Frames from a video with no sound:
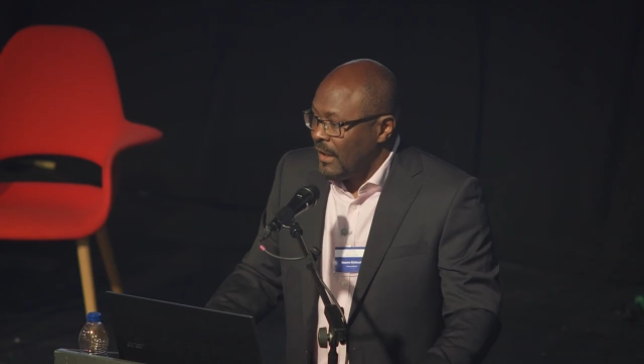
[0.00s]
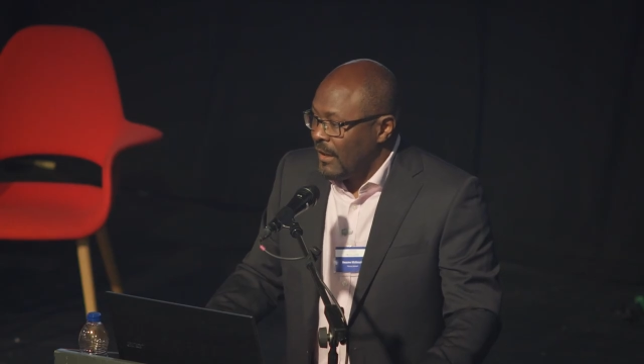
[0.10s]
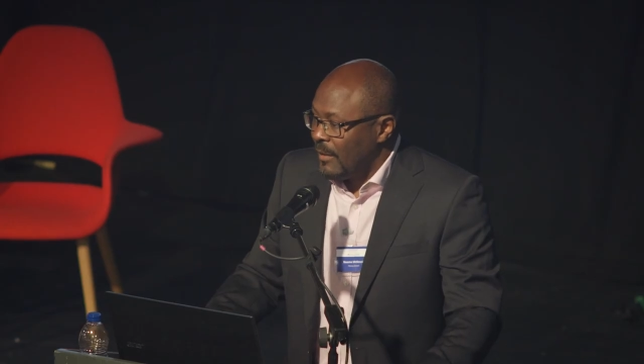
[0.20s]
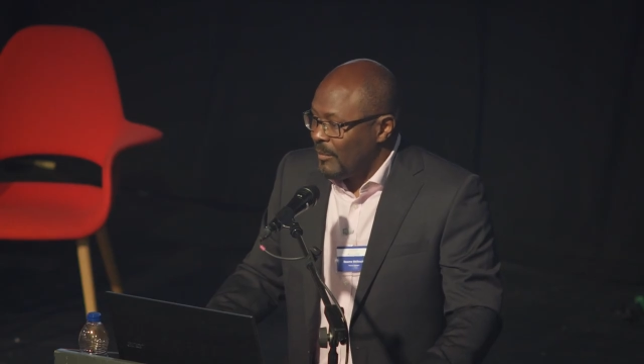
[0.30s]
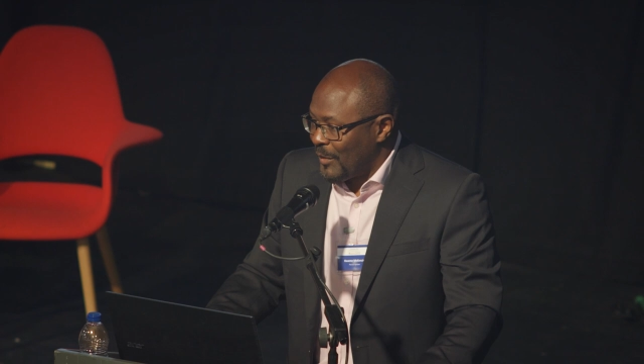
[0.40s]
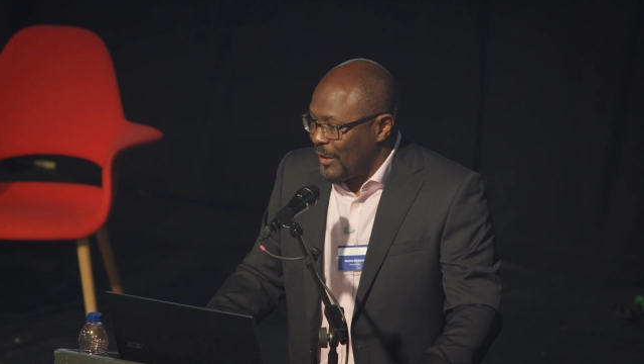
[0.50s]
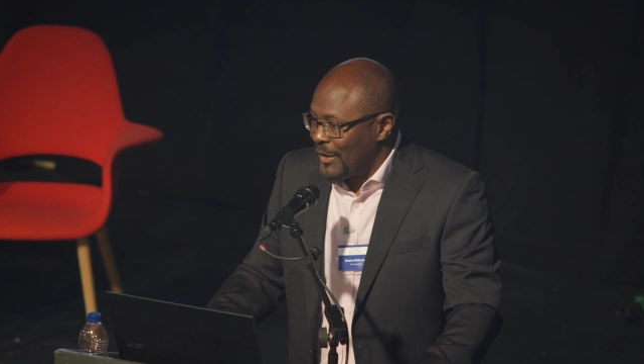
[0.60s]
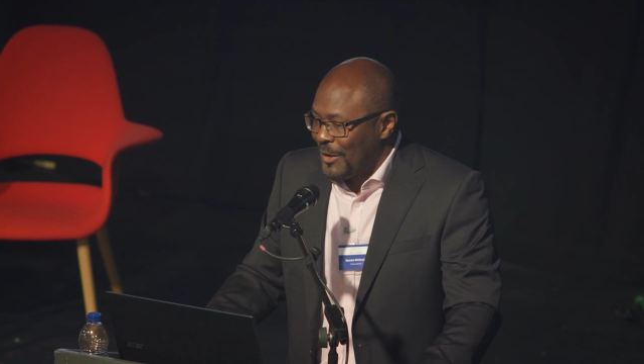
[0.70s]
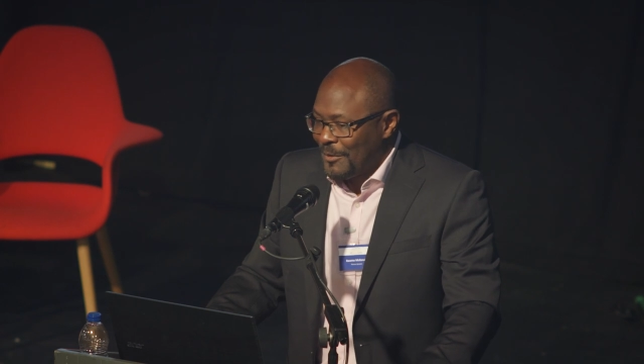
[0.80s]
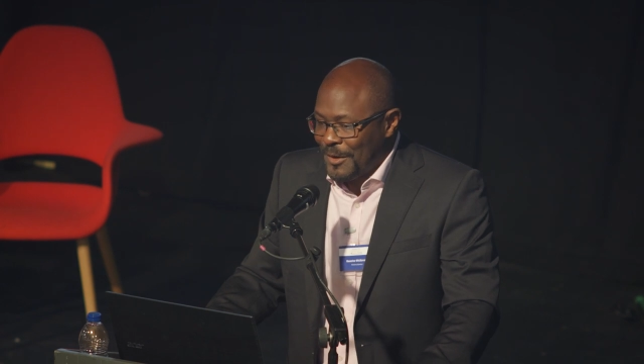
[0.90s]

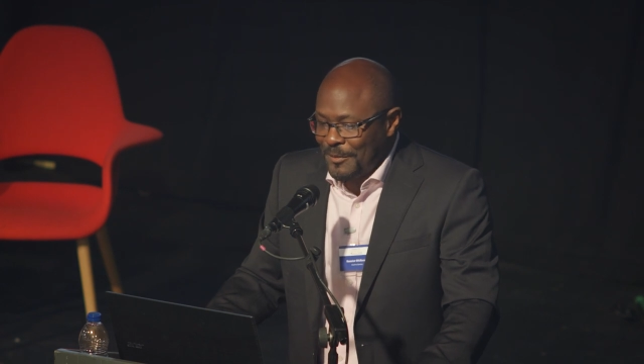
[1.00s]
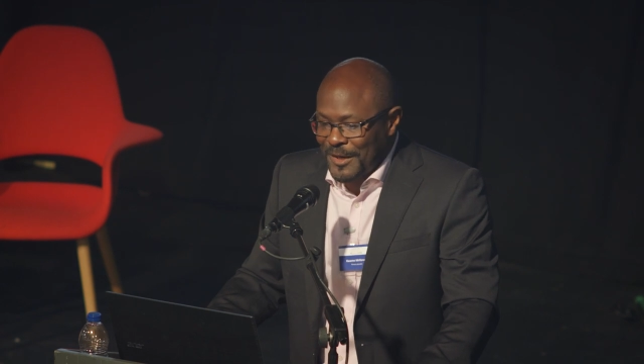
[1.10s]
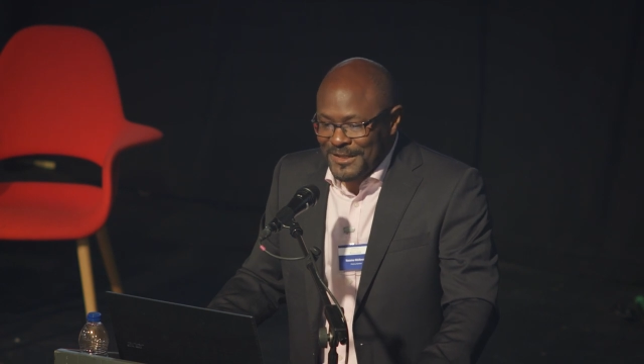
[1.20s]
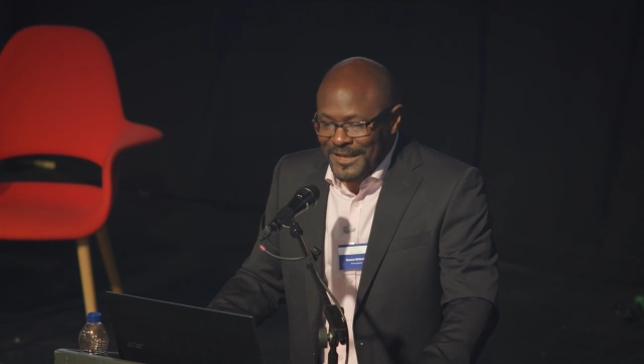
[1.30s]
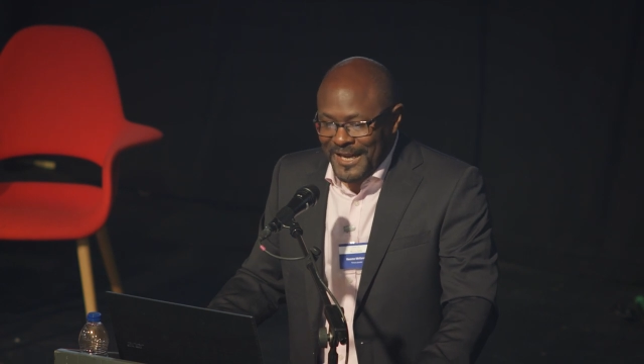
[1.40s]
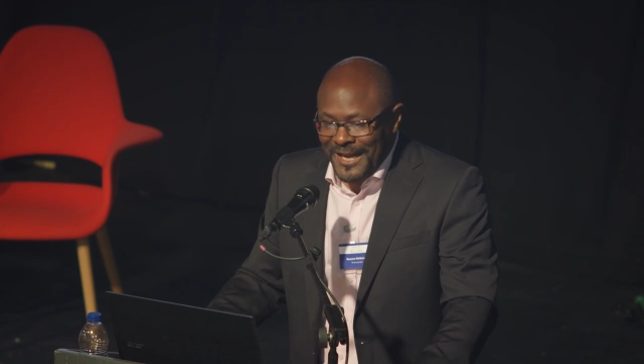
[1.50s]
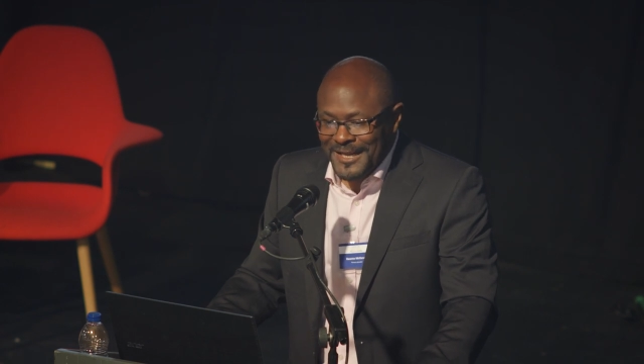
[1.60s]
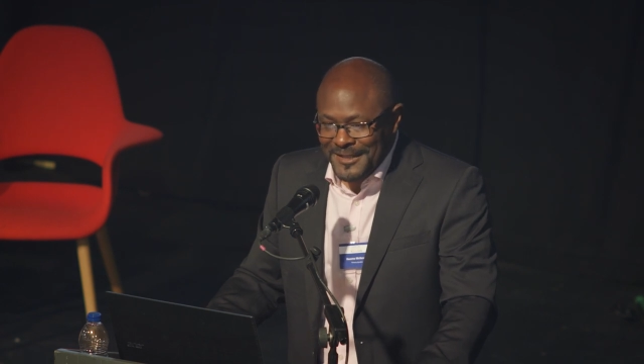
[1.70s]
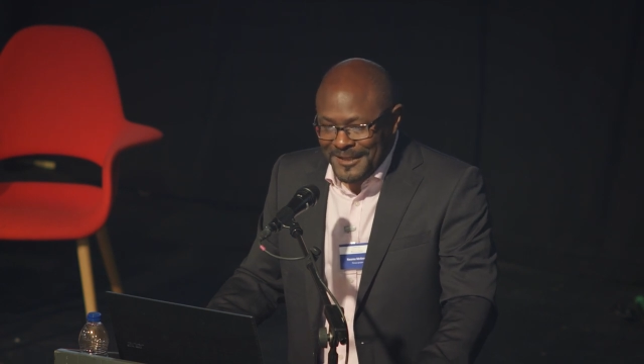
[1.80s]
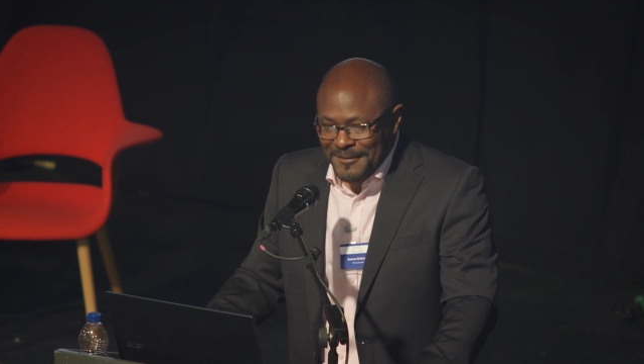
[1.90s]
But I went to
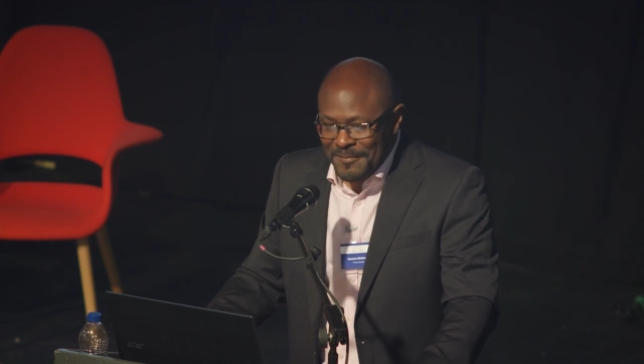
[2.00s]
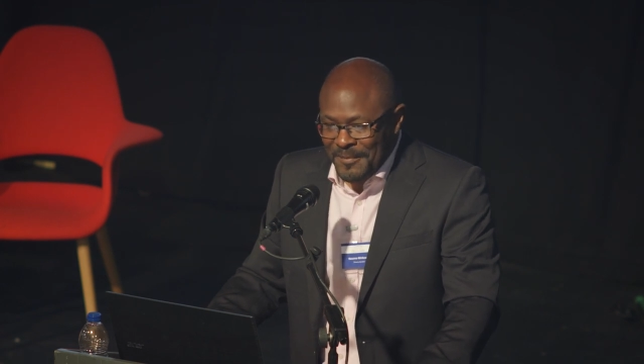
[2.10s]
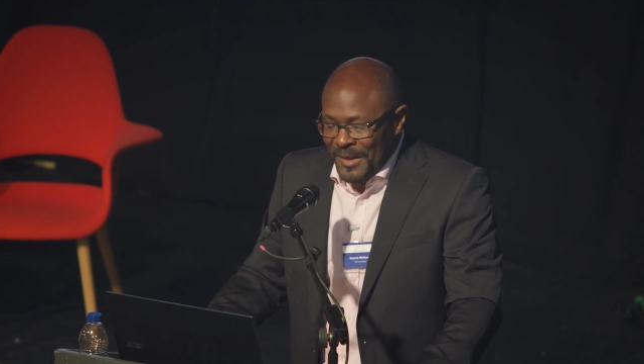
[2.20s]
Canada,